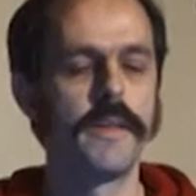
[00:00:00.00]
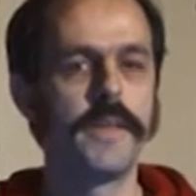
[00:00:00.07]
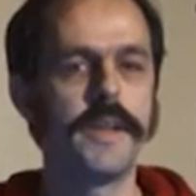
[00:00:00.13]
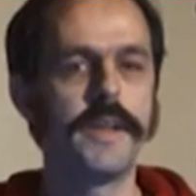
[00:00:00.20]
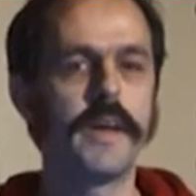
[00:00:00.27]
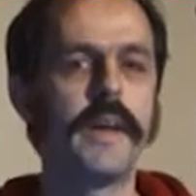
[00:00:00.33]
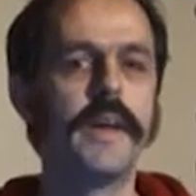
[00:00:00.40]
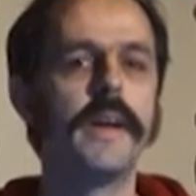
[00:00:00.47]

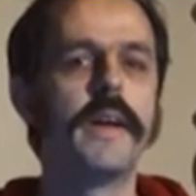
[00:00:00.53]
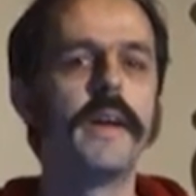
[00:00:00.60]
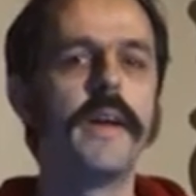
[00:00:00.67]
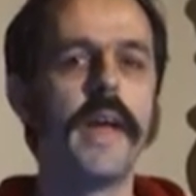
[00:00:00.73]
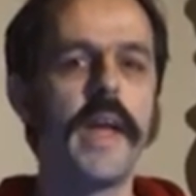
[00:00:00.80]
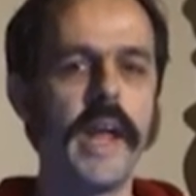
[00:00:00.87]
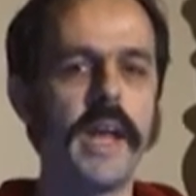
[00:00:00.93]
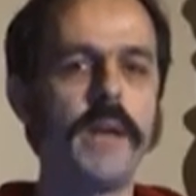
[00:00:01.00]
that I
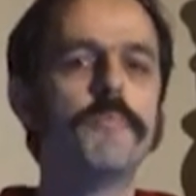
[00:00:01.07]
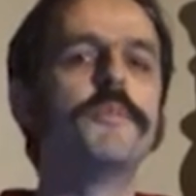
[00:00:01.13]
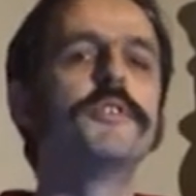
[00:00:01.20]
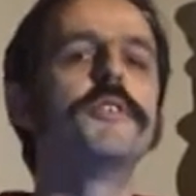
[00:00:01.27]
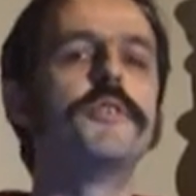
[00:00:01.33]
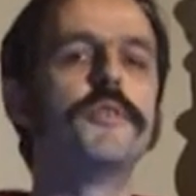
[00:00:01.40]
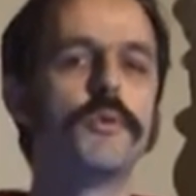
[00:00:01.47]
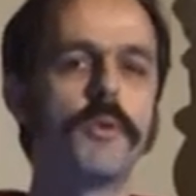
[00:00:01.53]

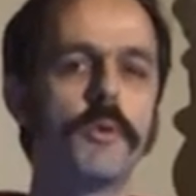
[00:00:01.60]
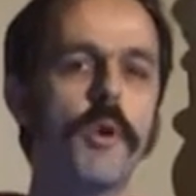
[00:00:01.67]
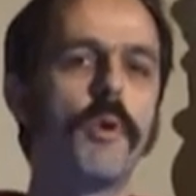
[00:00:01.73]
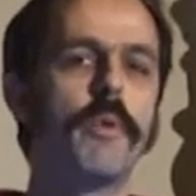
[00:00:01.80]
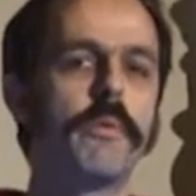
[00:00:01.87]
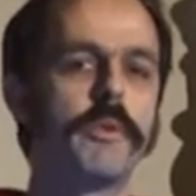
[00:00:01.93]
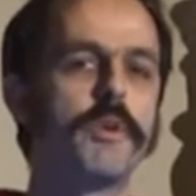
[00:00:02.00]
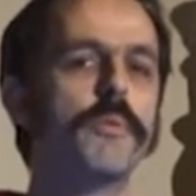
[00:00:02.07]
aimed to
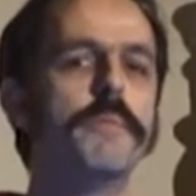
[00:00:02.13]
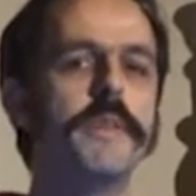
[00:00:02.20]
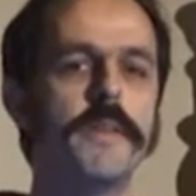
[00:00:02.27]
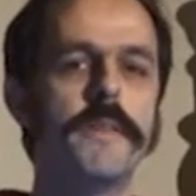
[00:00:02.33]
go to be